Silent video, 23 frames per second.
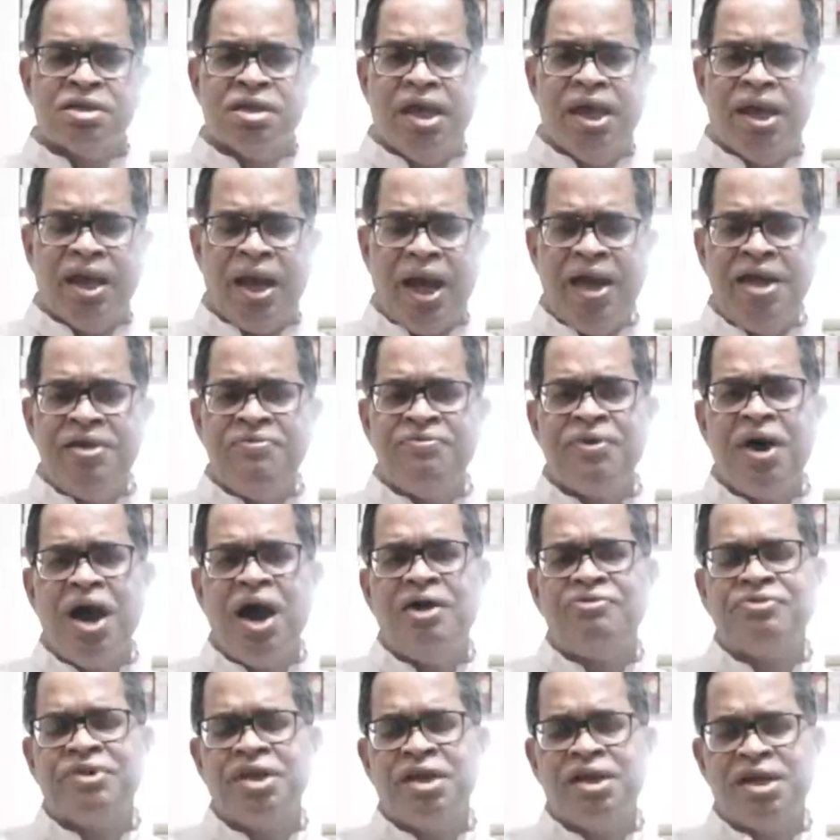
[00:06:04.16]
a life
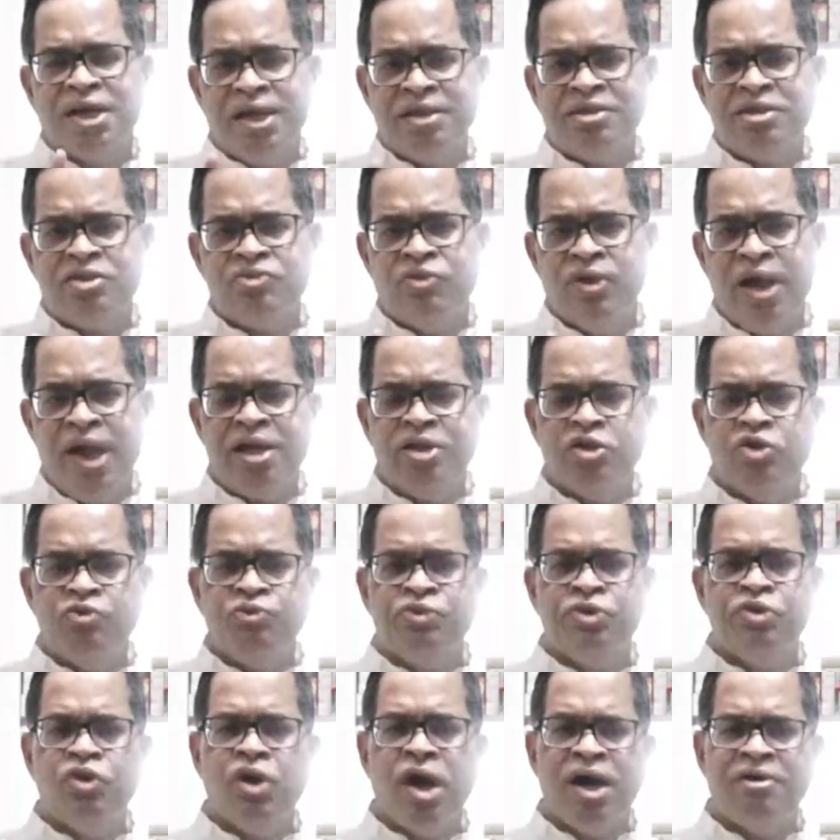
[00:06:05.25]
after death where
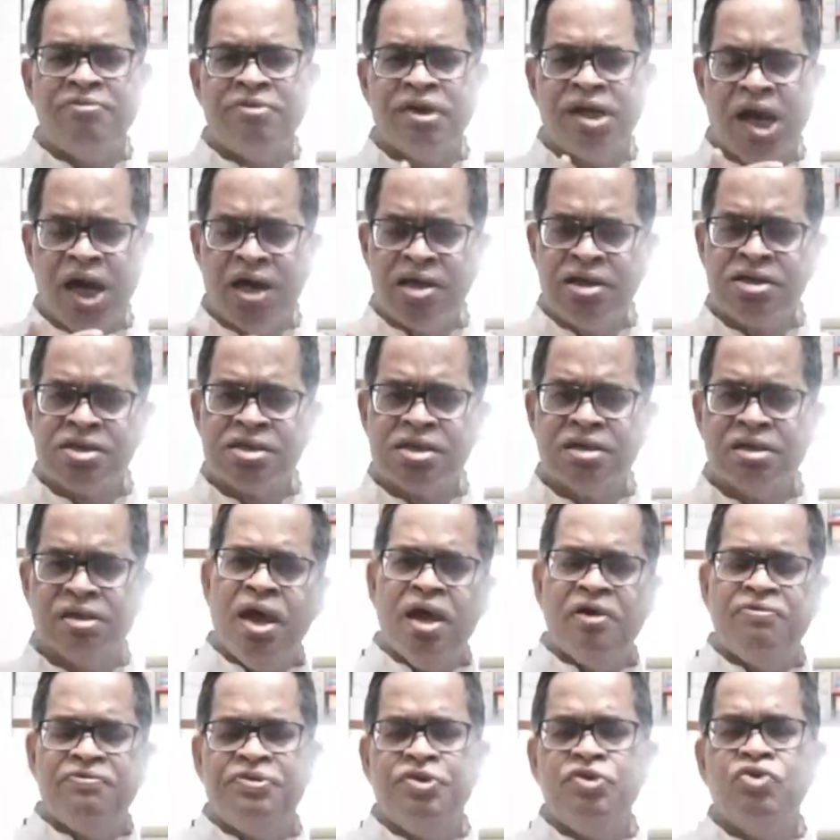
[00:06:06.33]
if you have done
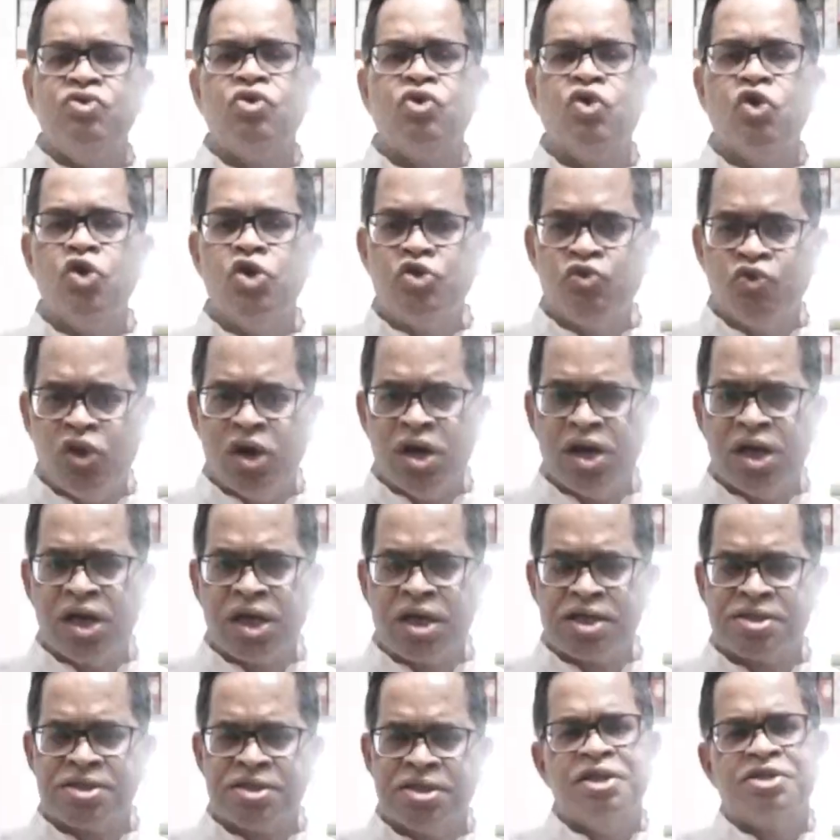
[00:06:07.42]
a few good
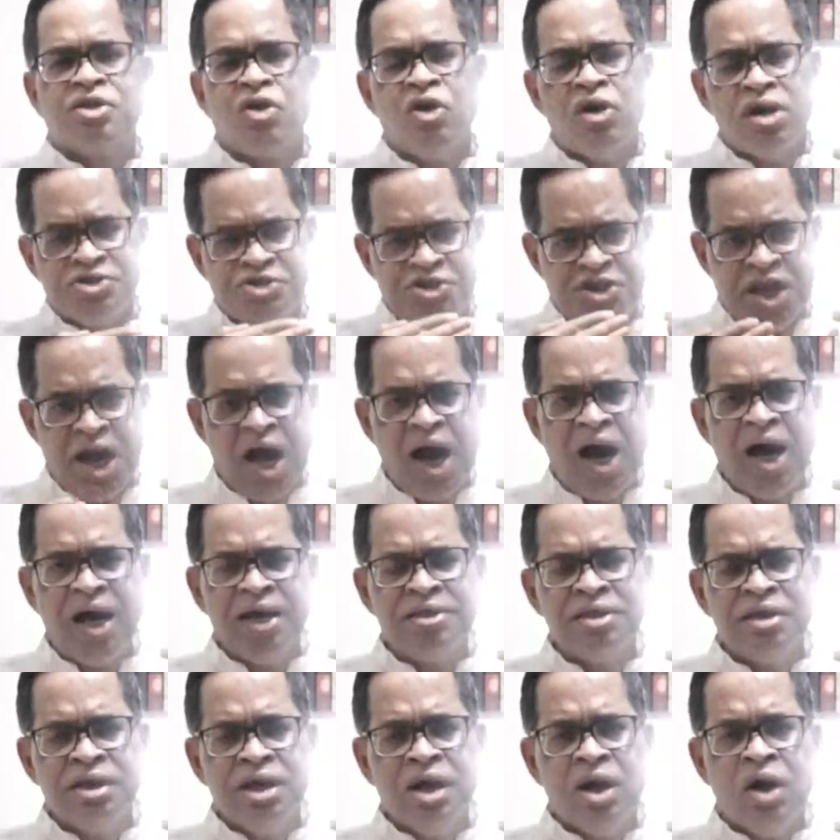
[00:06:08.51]
works is called
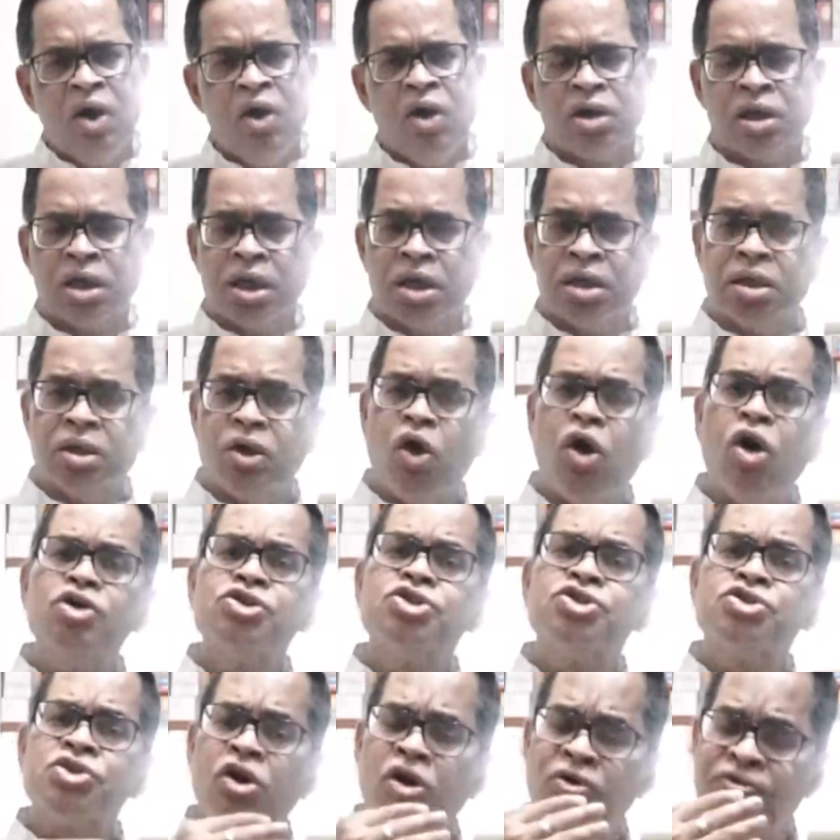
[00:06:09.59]
jihad or
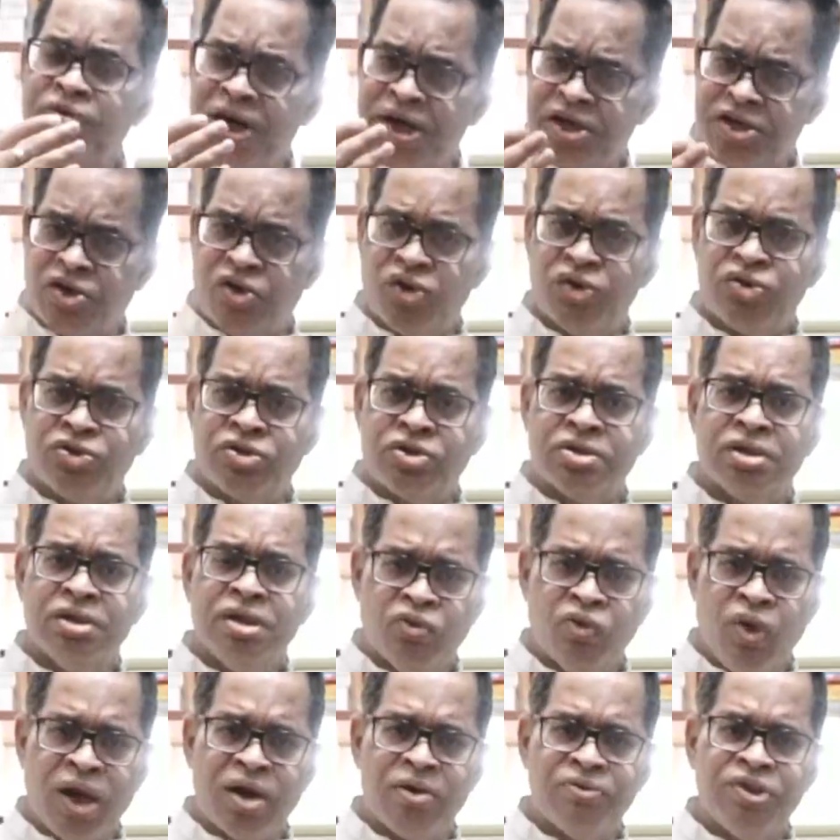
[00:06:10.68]
cause of a truth,
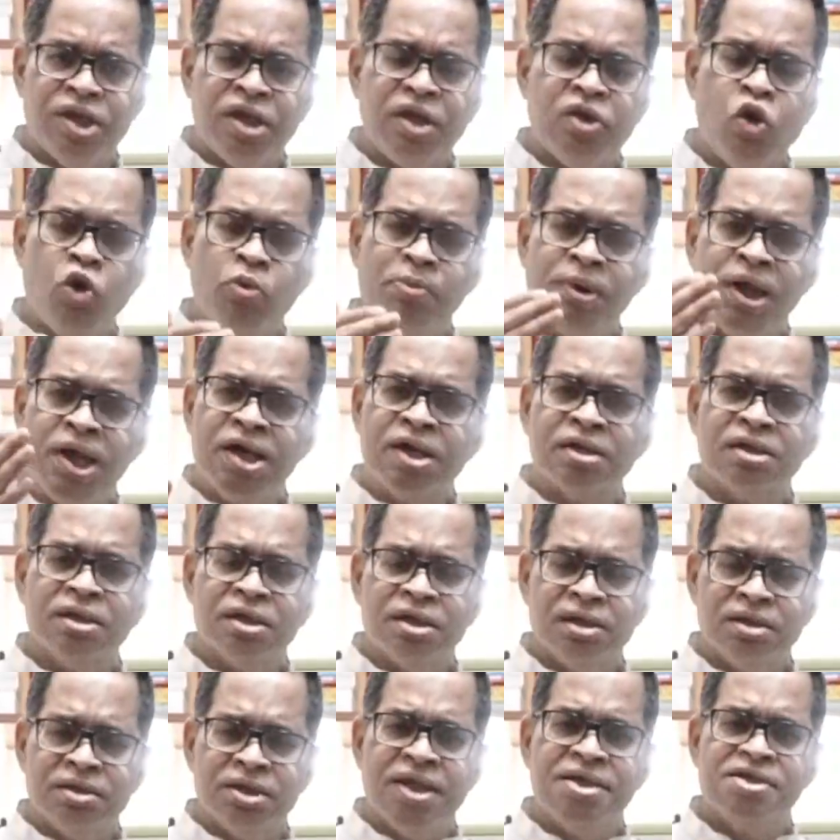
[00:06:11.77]
one of the nobler
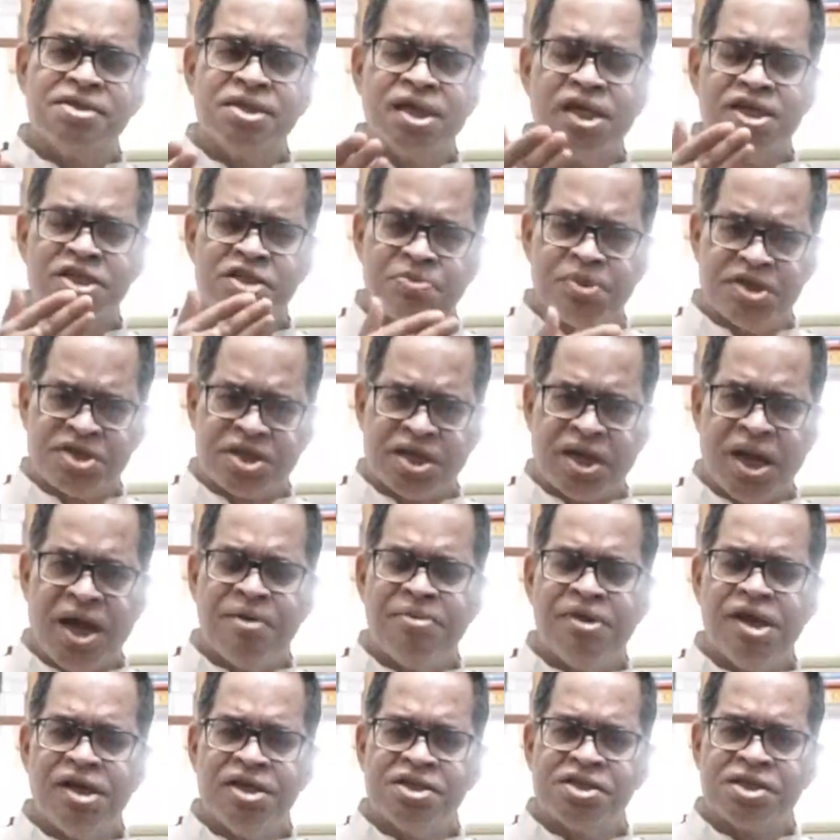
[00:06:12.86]
things that is
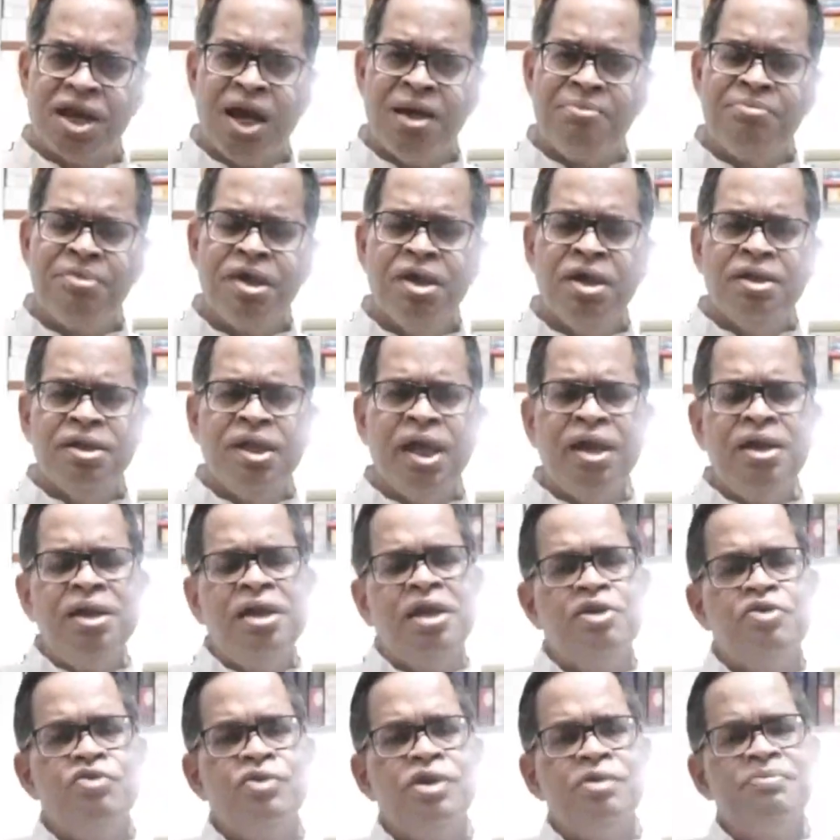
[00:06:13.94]
prescribed in Islam, then
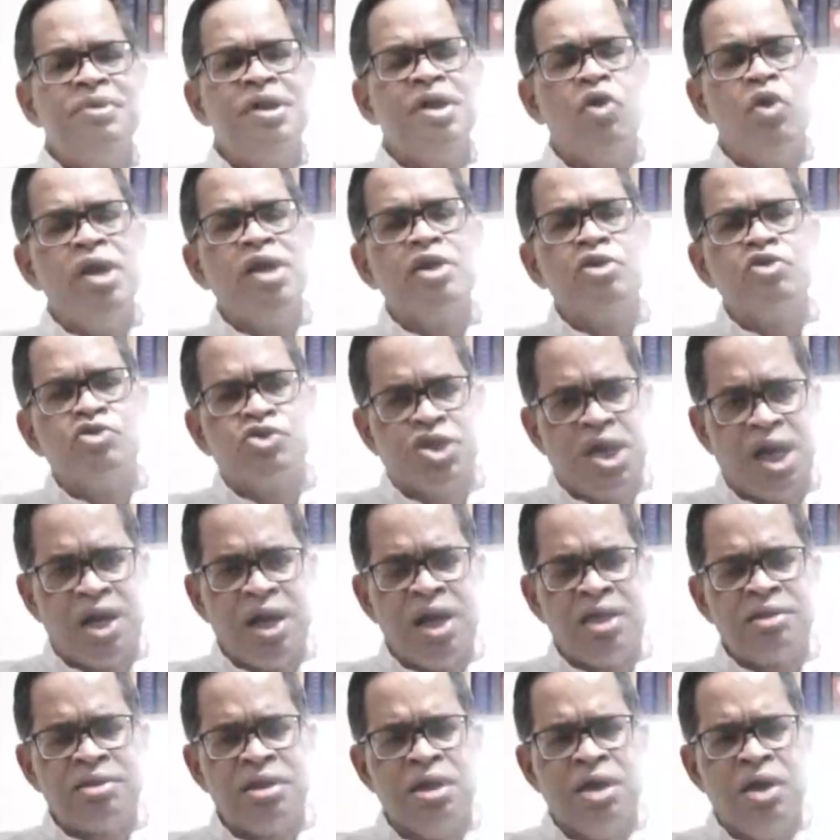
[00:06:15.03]
you will be going to
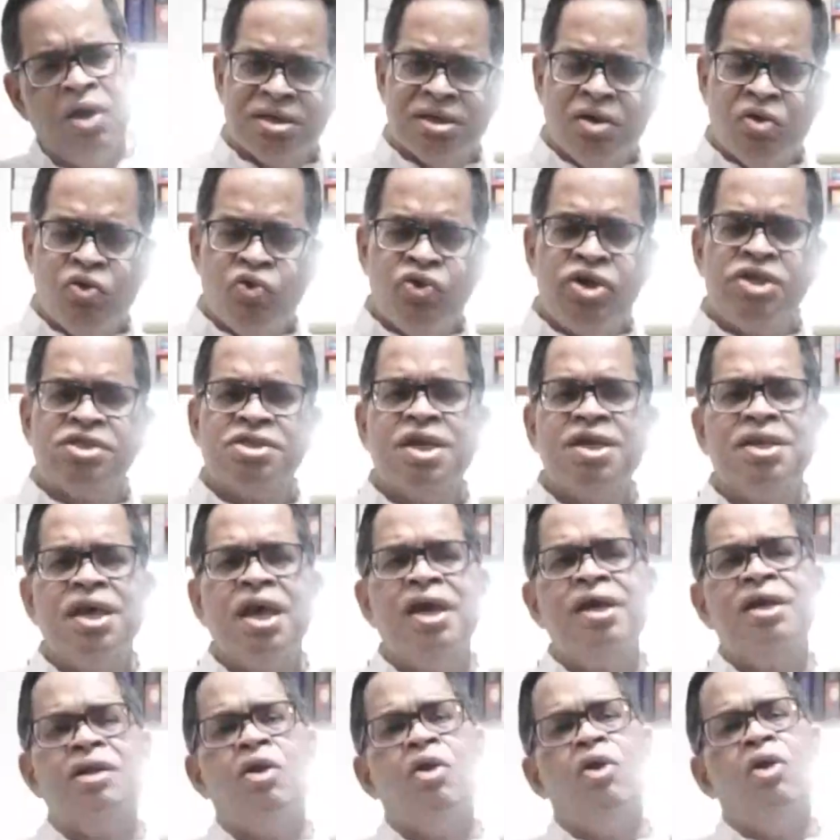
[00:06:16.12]
Jannat. We say
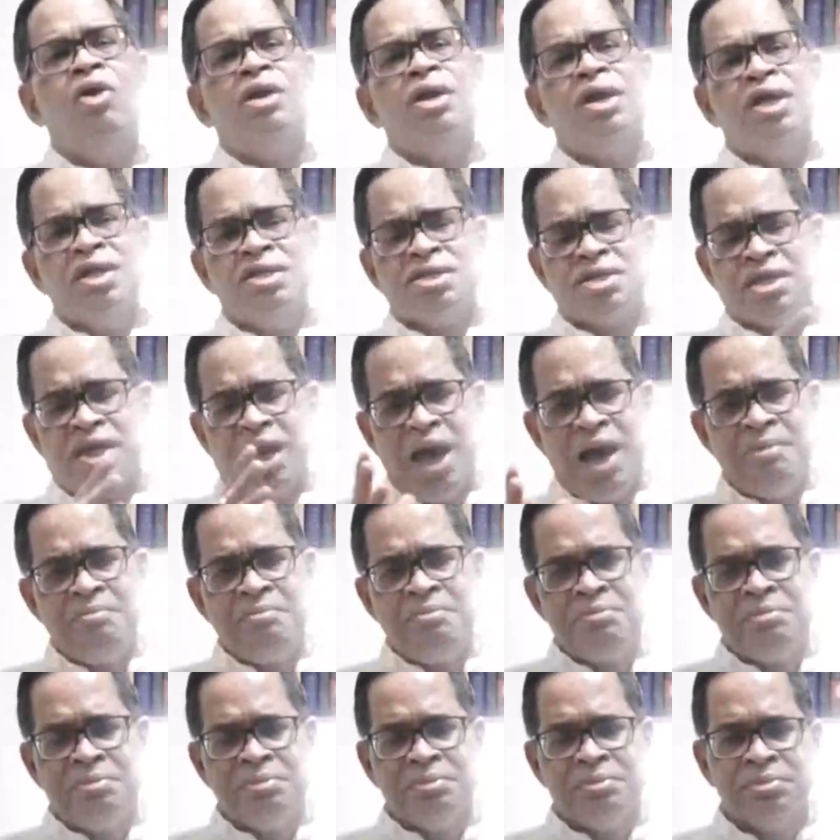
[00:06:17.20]
that all
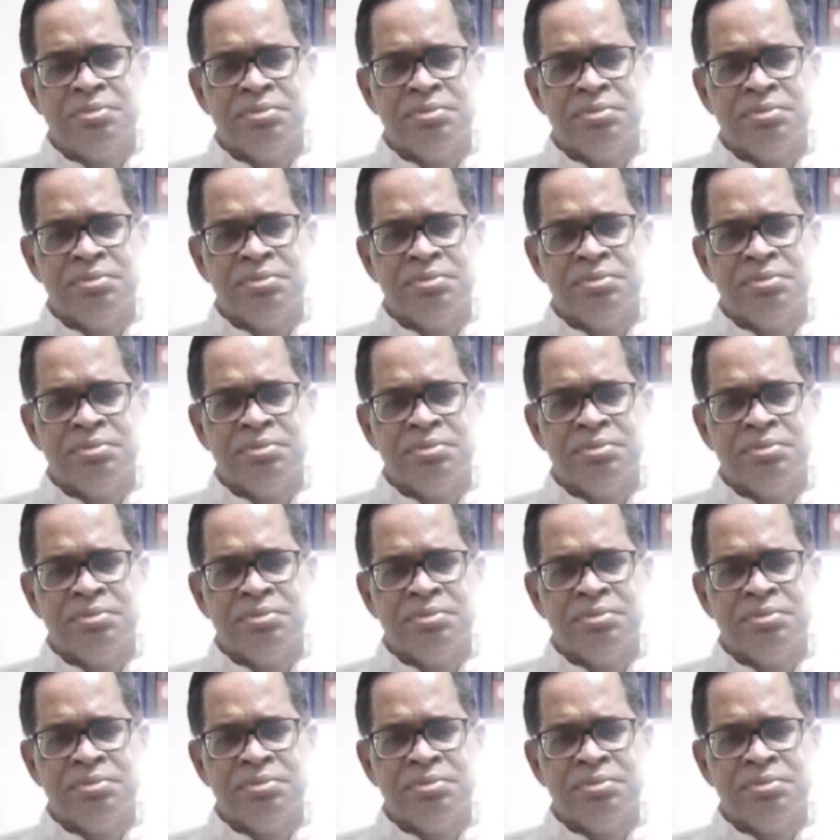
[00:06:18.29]
Islam